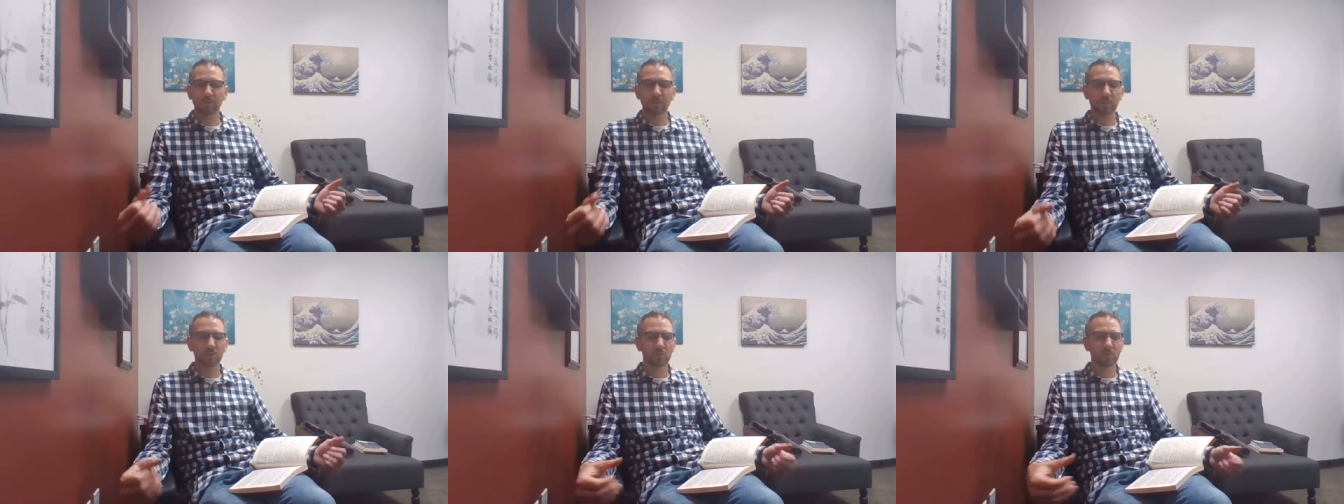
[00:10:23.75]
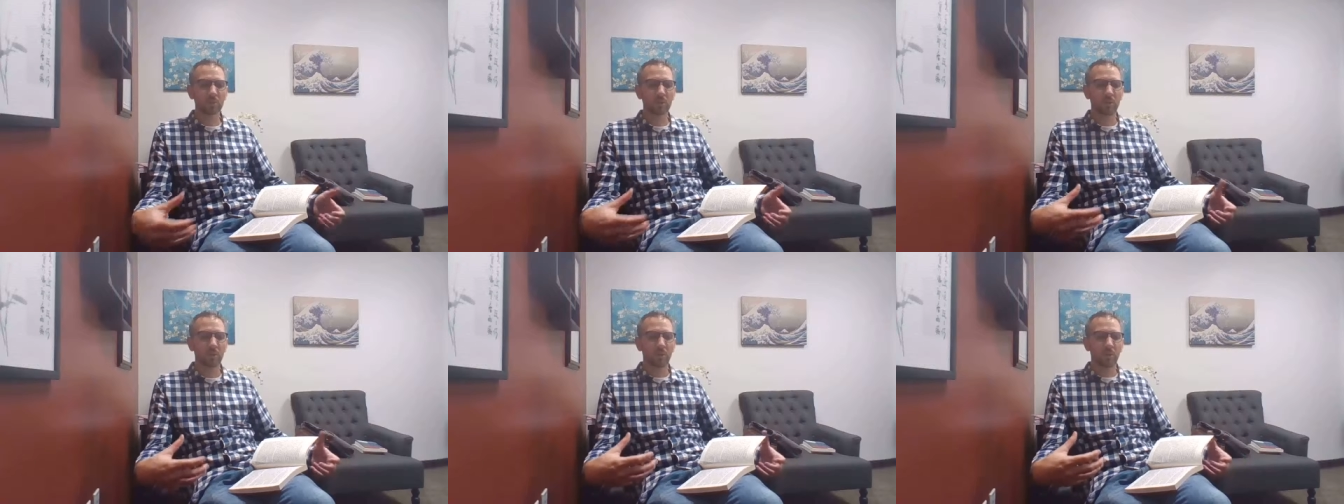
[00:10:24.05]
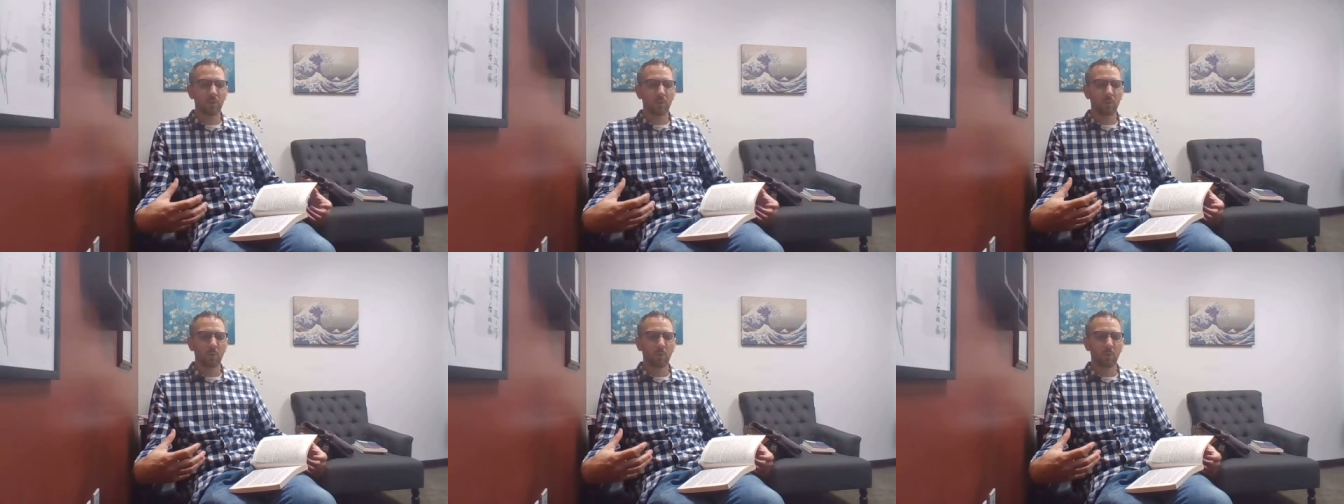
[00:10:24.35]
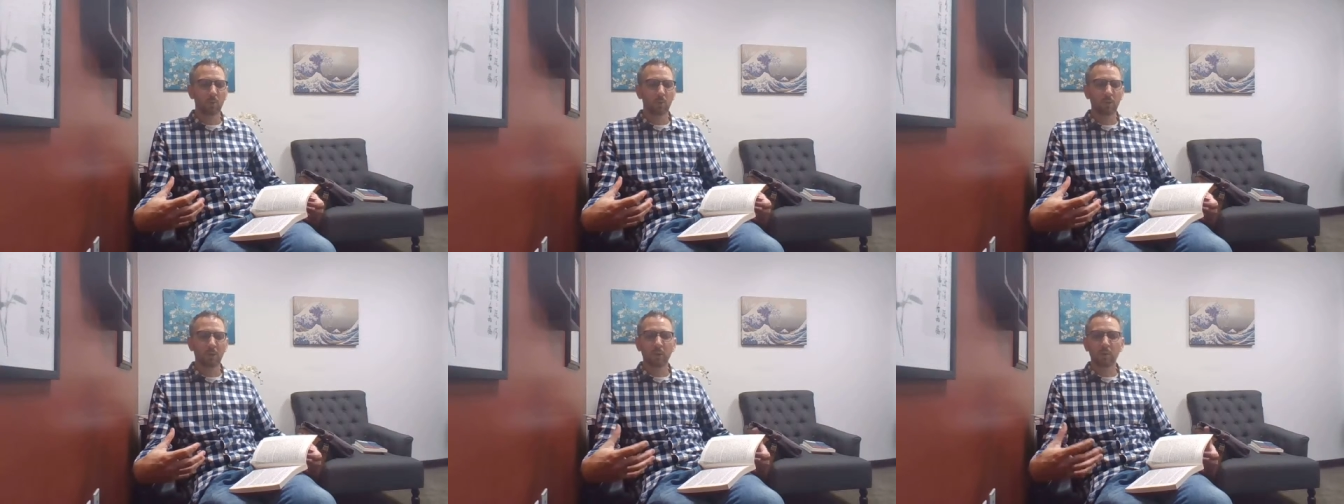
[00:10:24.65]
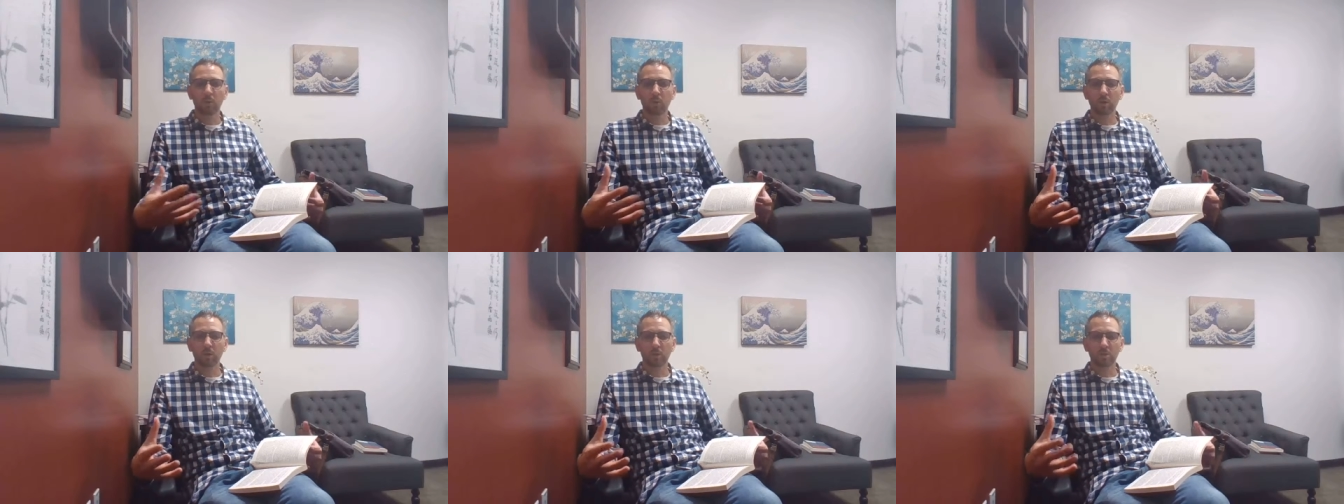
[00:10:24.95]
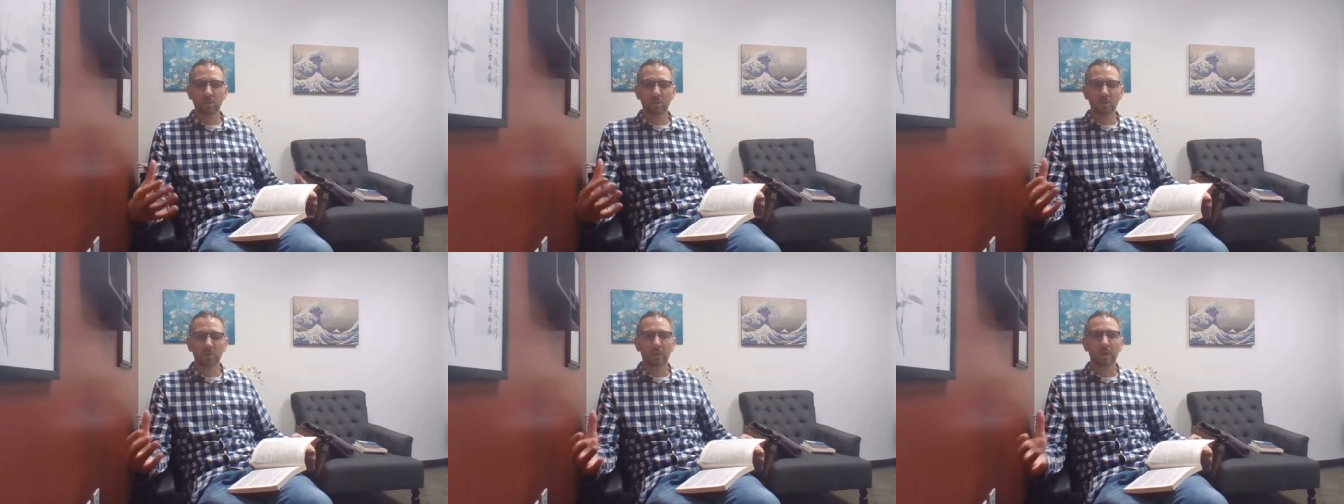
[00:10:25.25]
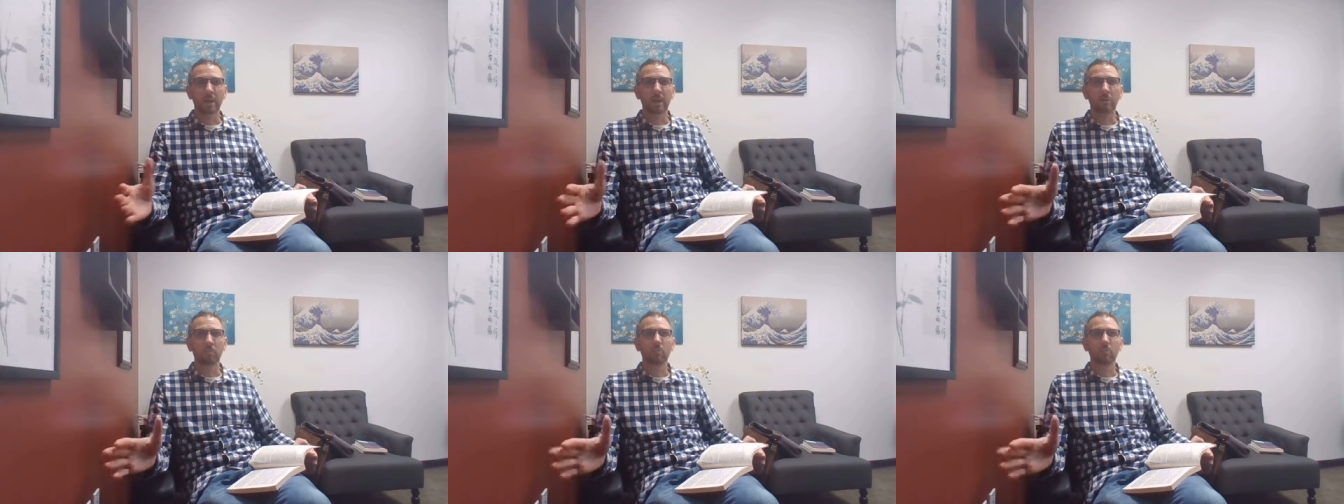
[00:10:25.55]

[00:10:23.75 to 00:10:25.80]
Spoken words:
That's what I wanted to say.